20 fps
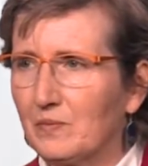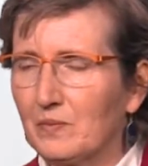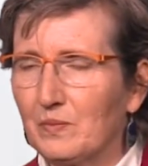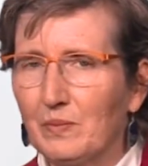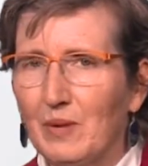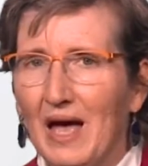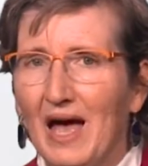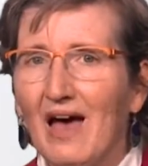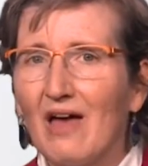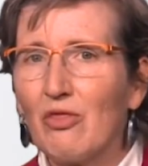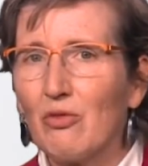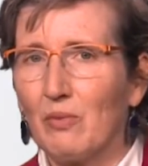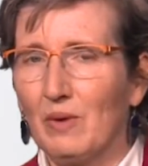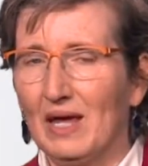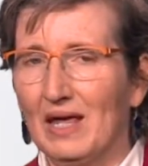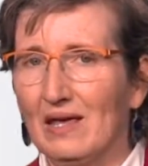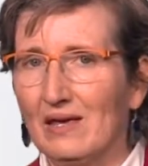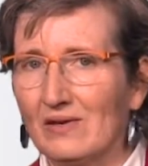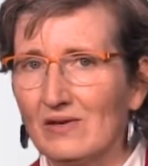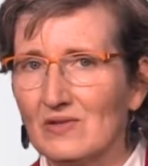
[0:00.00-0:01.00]
pathway
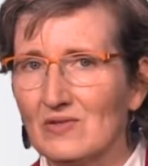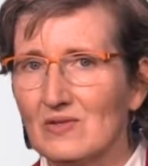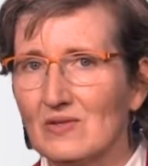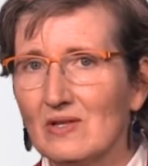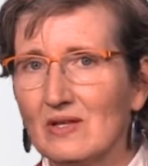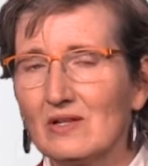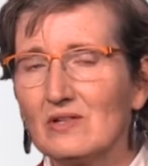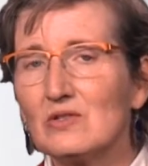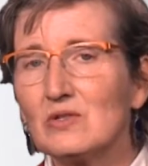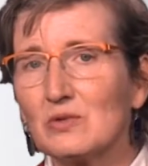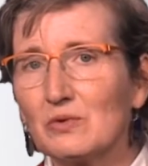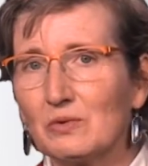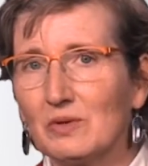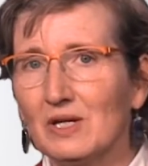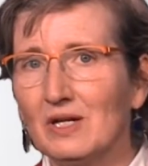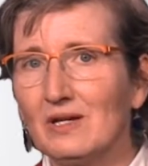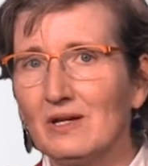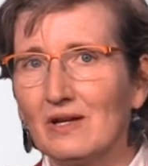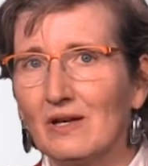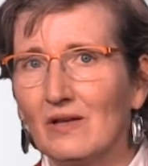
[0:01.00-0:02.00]
is that is
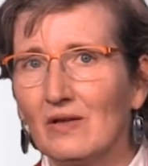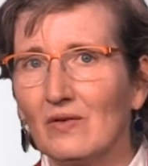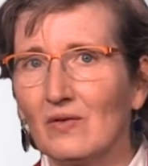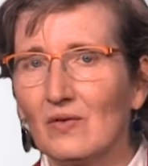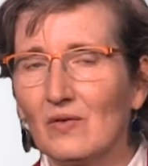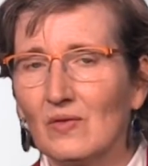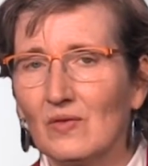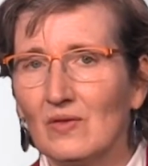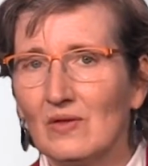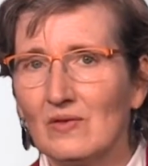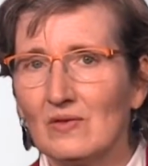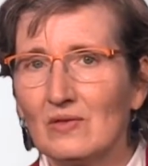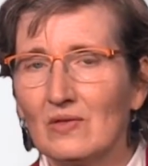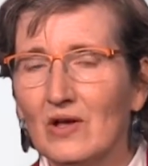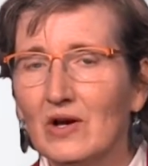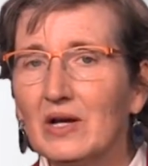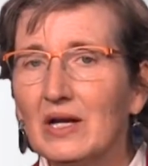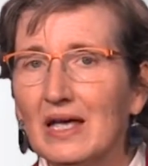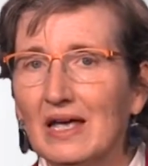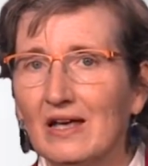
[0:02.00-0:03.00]
creating the
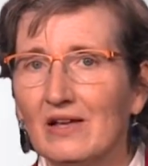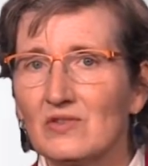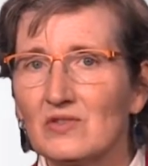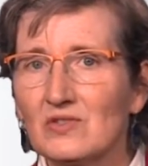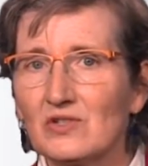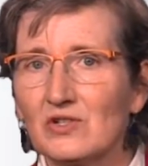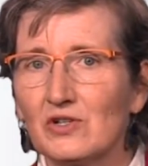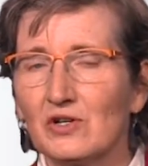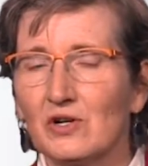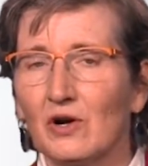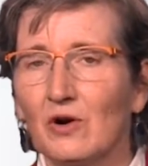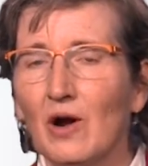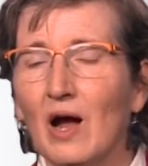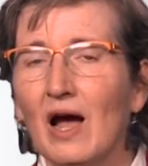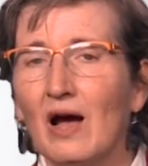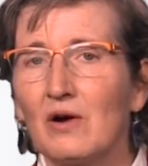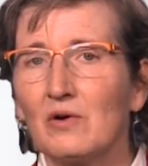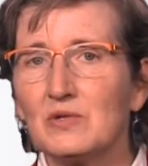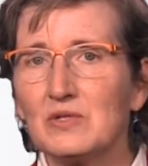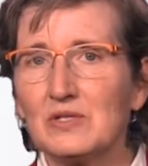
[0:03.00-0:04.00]
lung cancer, or
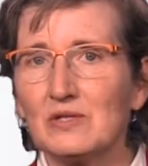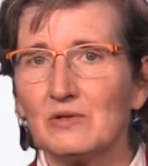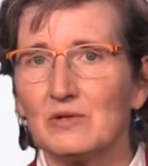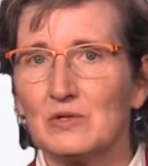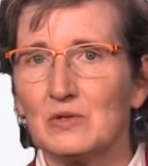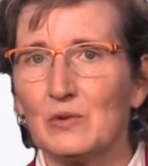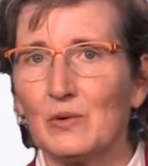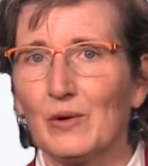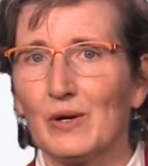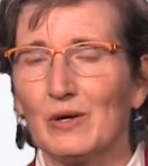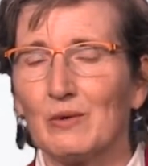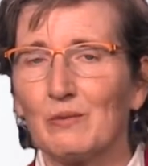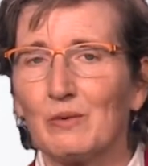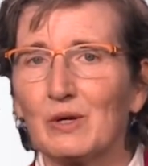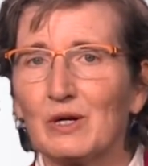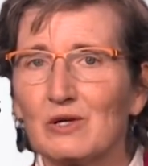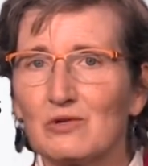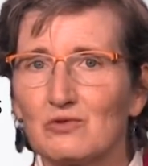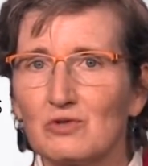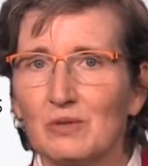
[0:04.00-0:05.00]
how cigarette smoking
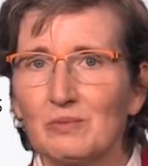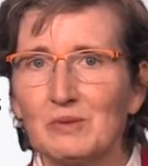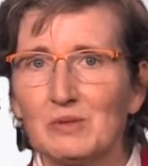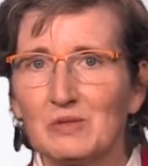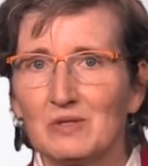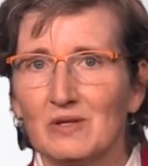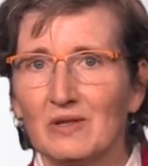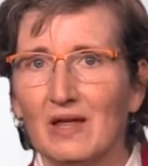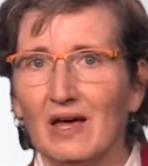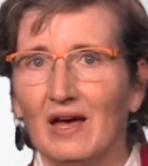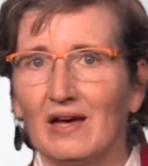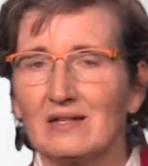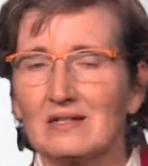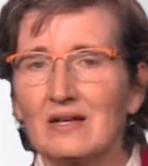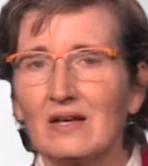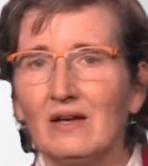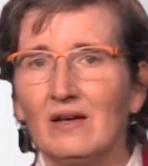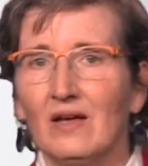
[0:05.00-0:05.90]
would contribute to that.